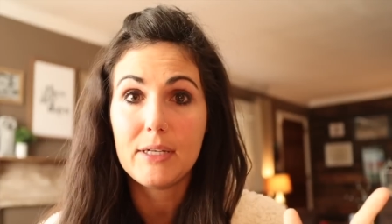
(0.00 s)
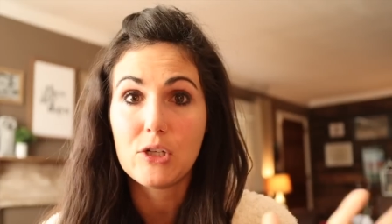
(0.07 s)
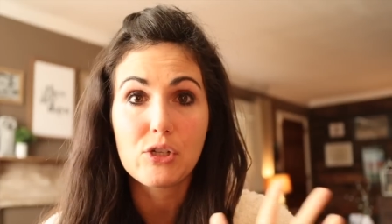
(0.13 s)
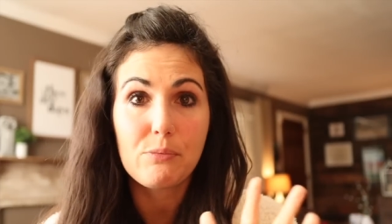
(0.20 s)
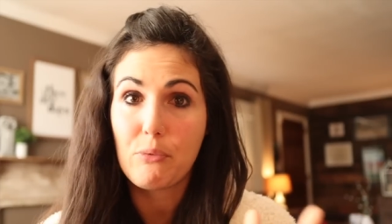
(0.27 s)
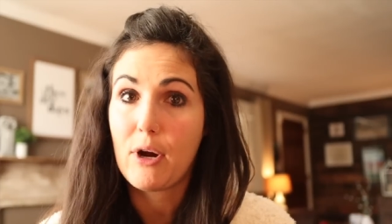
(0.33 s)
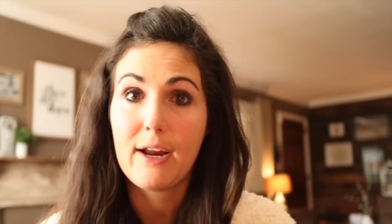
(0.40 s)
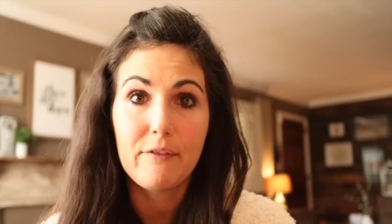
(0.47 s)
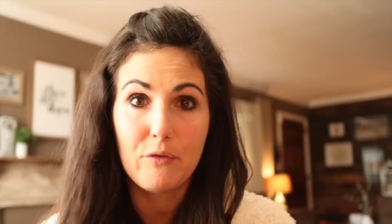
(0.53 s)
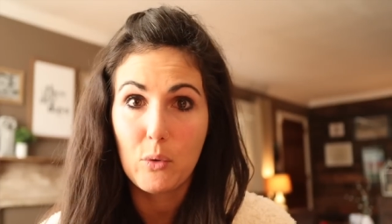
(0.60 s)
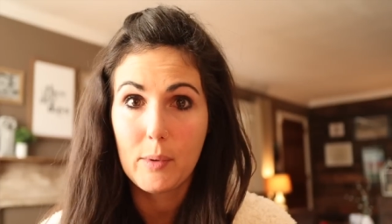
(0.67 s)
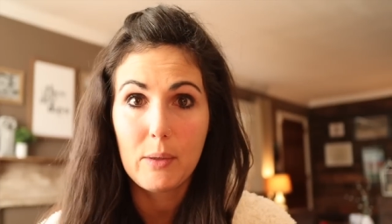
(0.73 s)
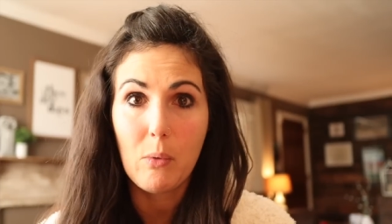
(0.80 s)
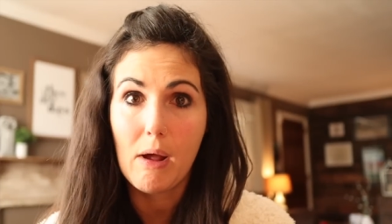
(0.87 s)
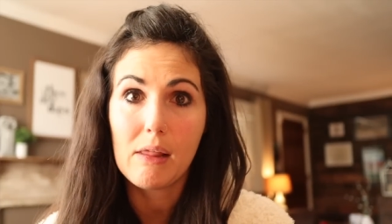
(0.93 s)
and just prayed for
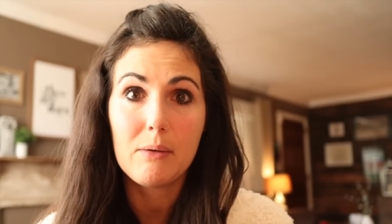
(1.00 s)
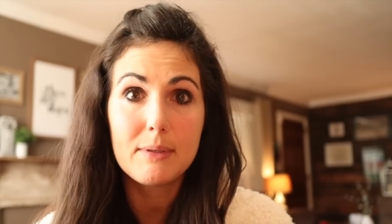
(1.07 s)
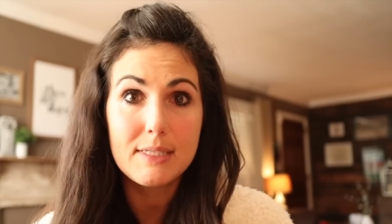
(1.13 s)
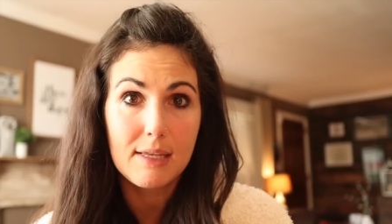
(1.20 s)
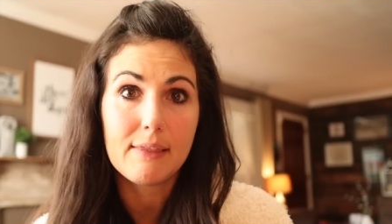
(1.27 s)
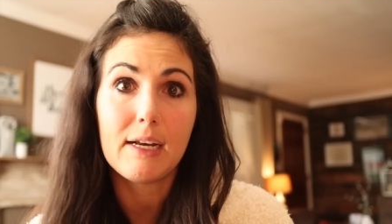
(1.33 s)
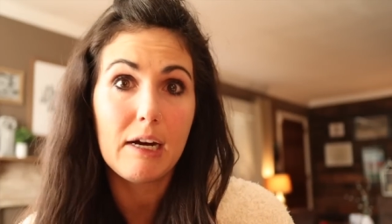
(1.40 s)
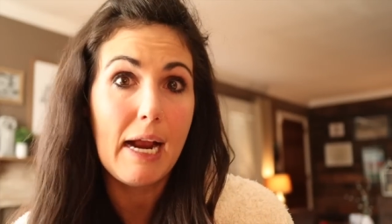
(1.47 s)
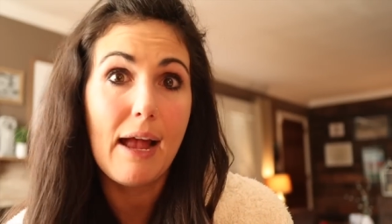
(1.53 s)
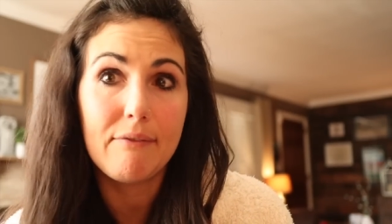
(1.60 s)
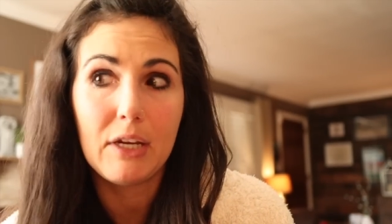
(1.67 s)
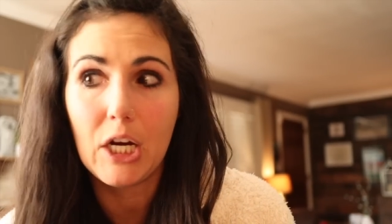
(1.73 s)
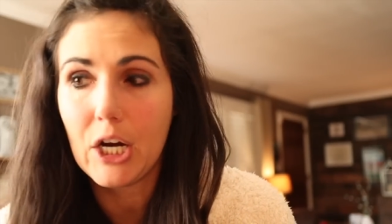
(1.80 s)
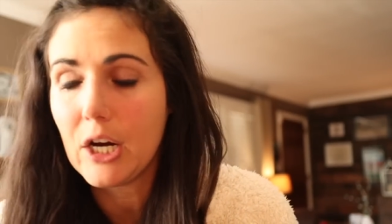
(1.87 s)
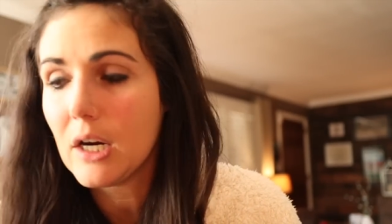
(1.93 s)
me while I was in there
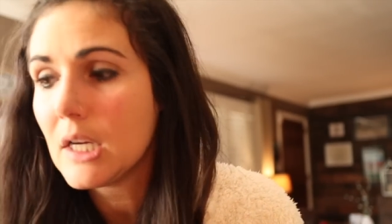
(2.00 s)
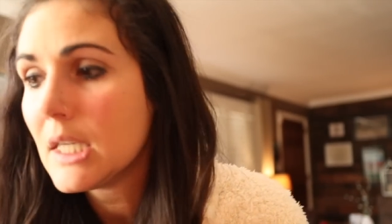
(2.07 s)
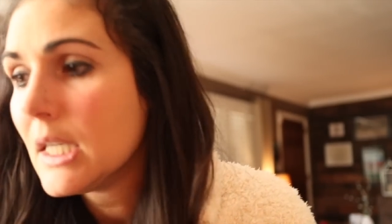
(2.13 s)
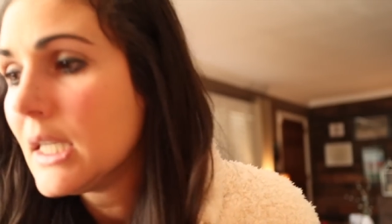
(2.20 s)
having her.